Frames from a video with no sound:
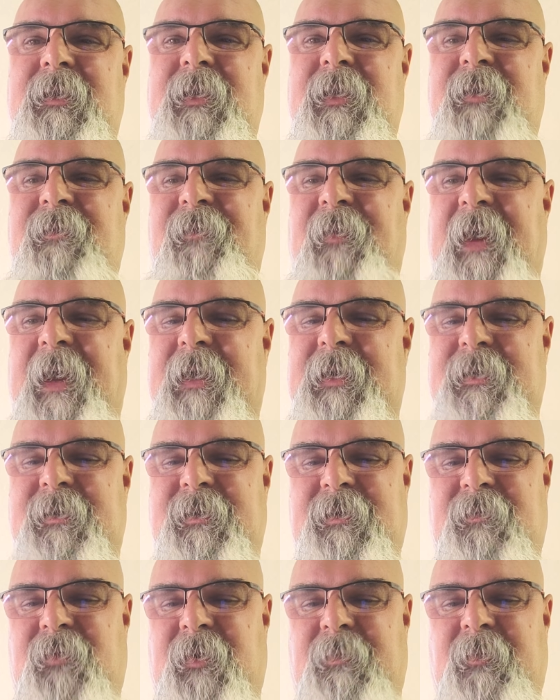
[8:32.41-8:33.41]
in fact,
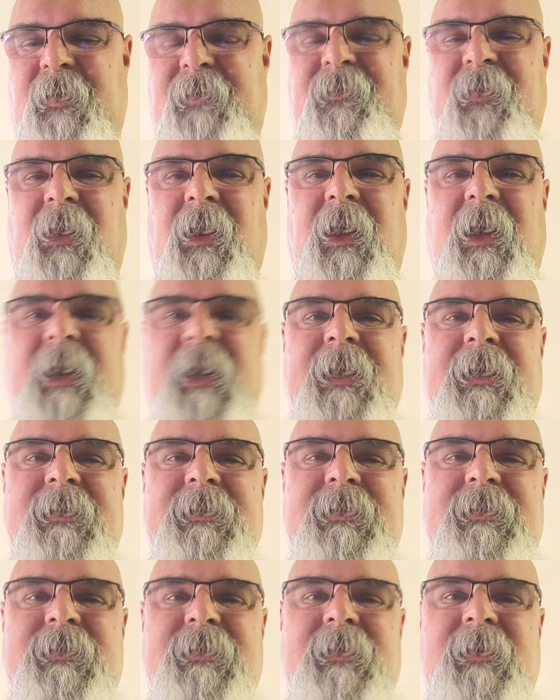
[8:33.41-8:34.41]
remove the
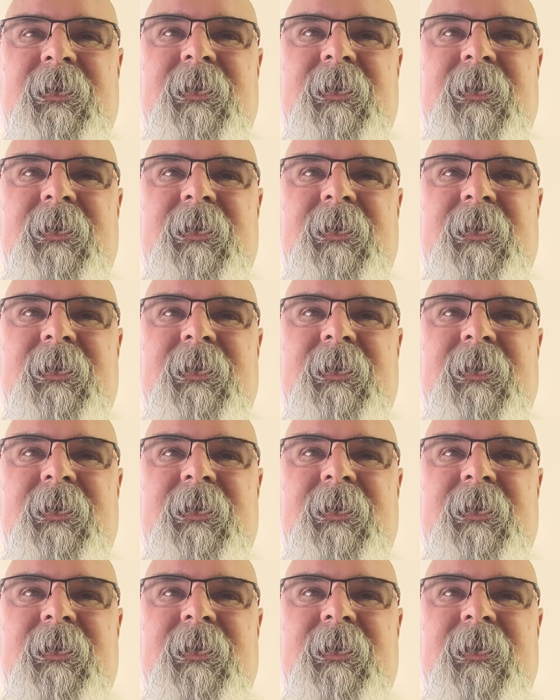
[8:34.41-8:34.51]
lines,